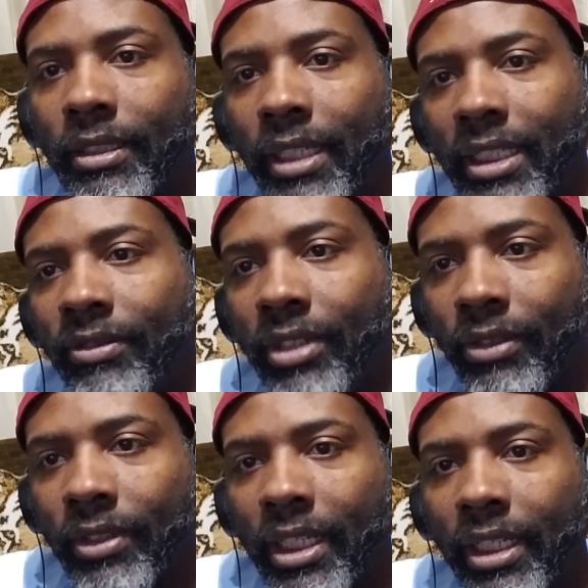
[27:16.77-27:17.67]
Like the video
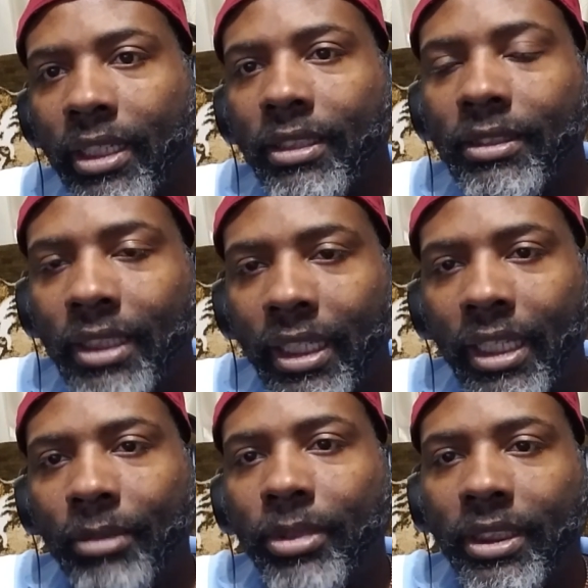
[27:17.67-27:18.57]
if you like it.
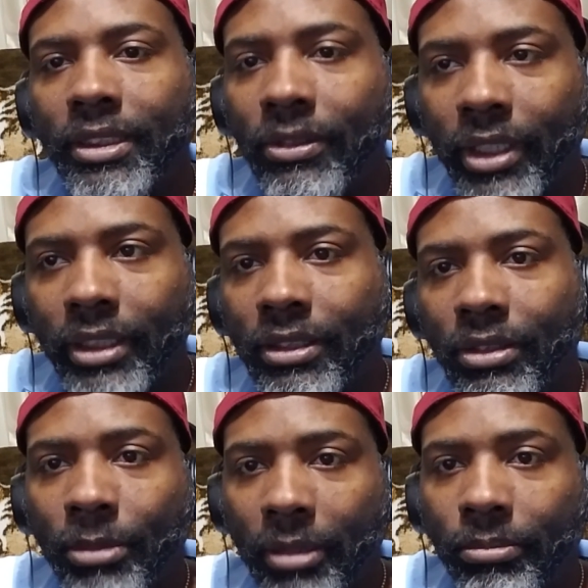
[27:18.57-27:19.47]
And please donate. Go
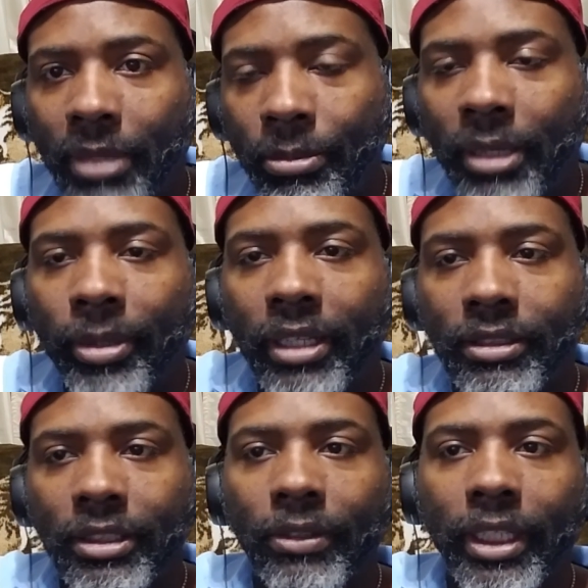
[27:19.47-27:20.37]
to my PayPal
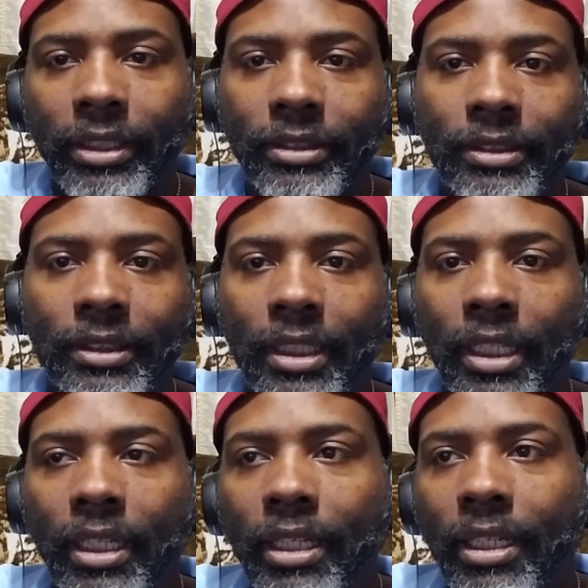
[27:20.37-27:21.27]
to donate.
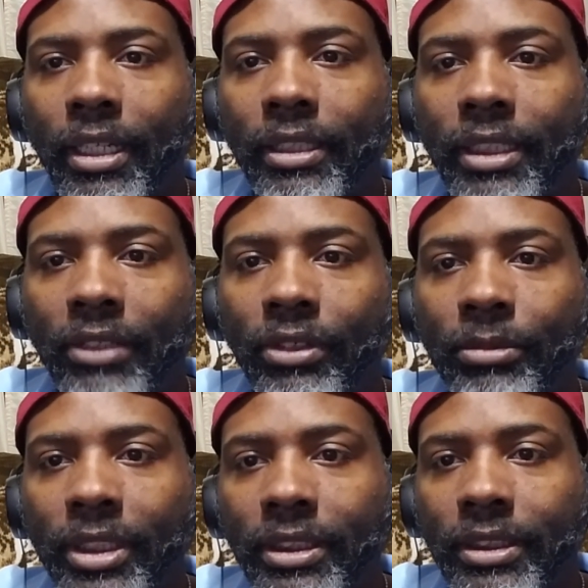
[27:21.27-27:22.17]
Thank you very
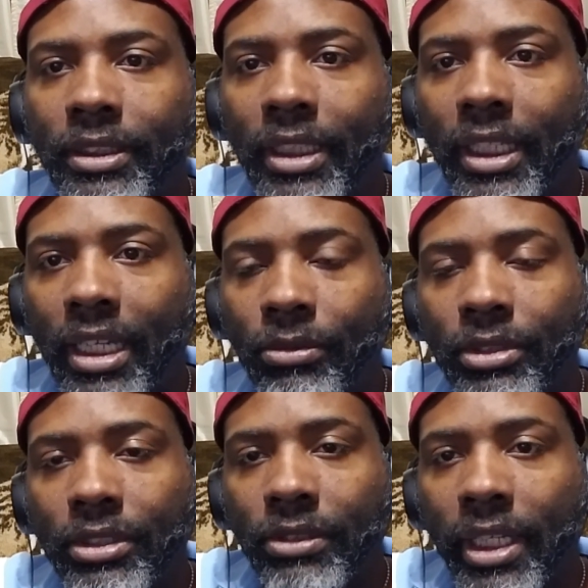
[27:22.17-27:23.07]
much. And I will
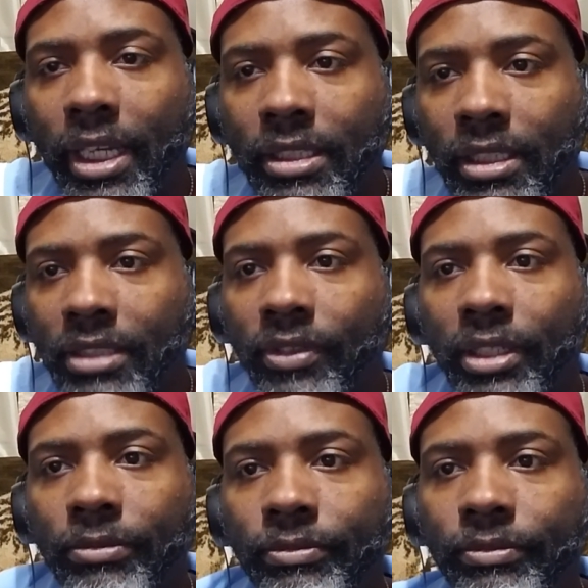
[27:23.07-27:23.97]
see you guys in the next video.